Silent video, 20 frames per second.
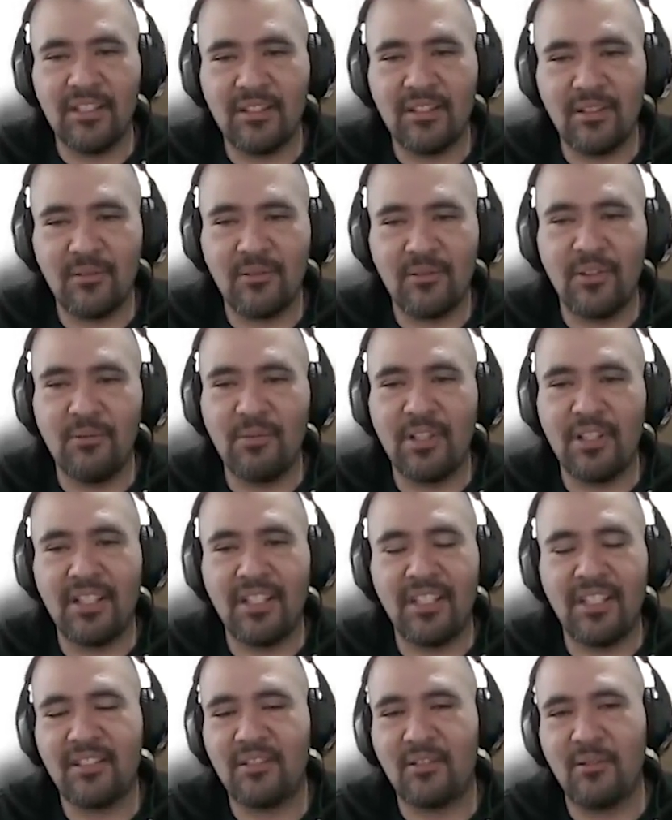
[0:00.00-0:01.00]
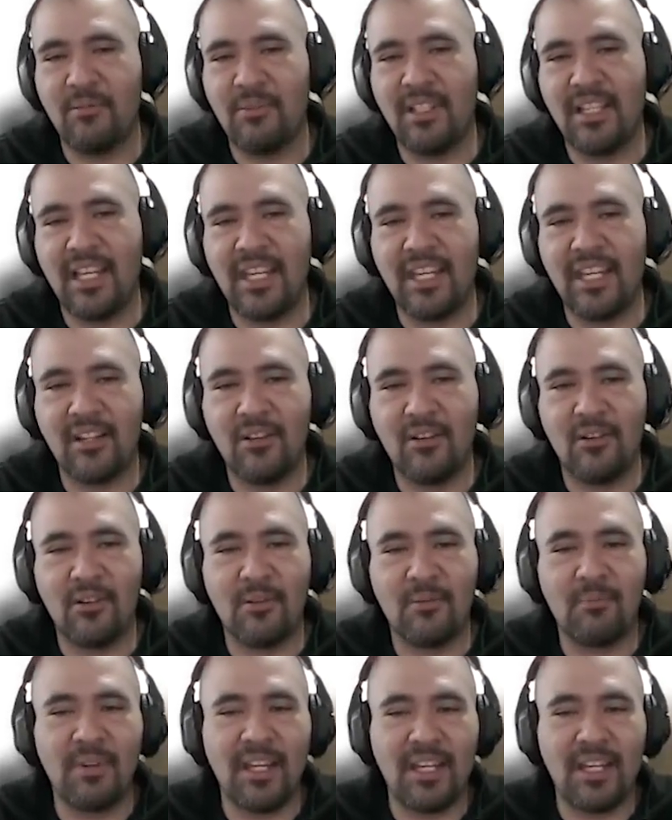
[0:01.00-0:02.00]
So Kubernetes could be like our
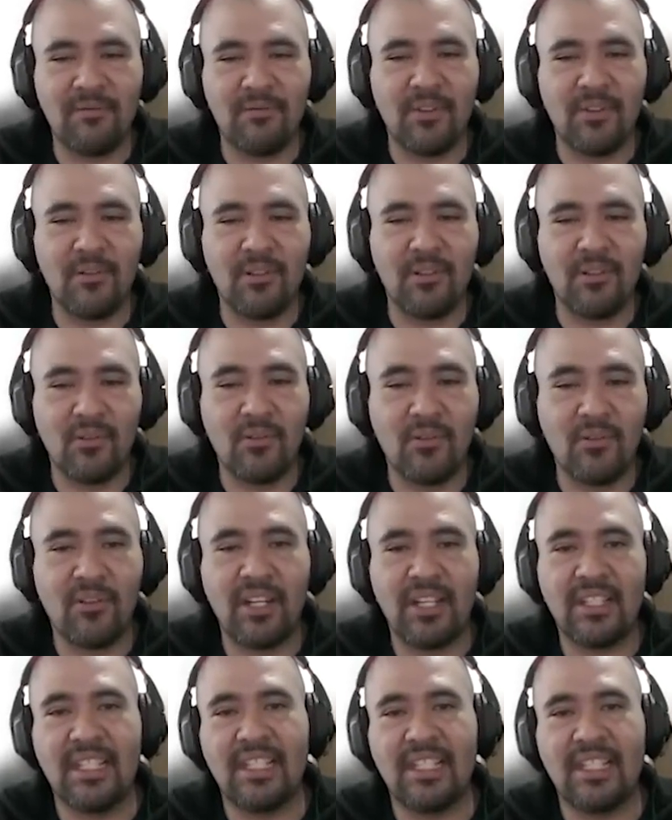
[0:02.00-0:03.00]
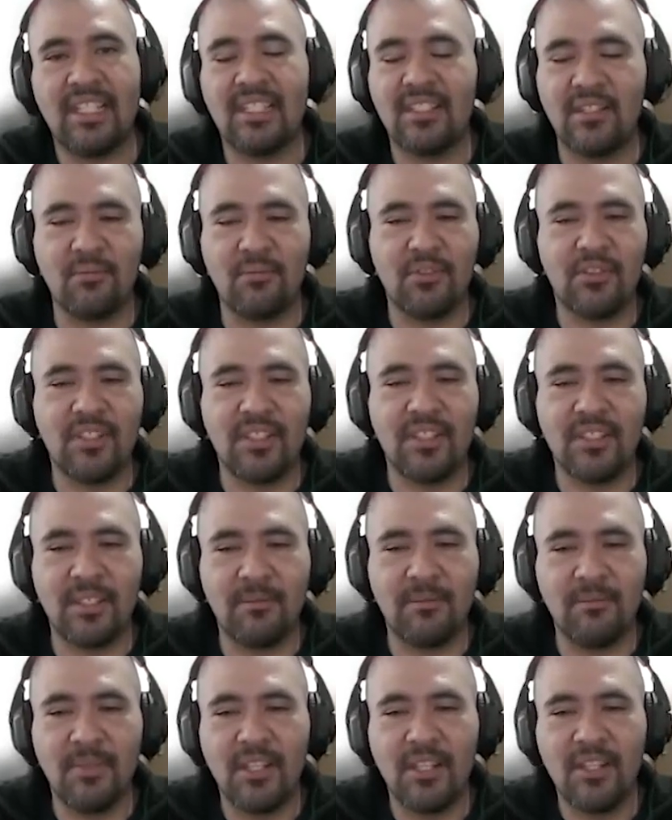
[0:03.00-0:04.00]
platform to create the distributed
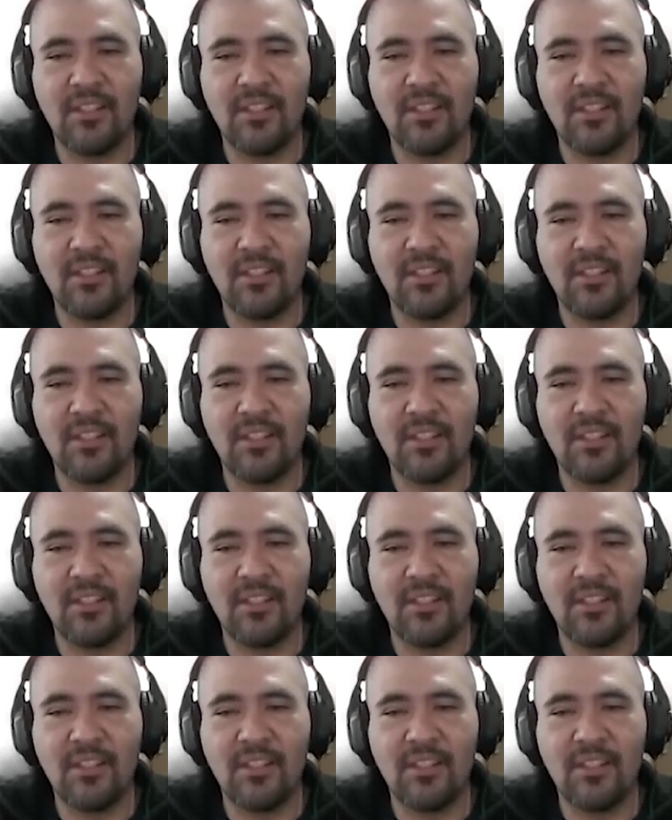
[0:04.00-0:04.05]
system.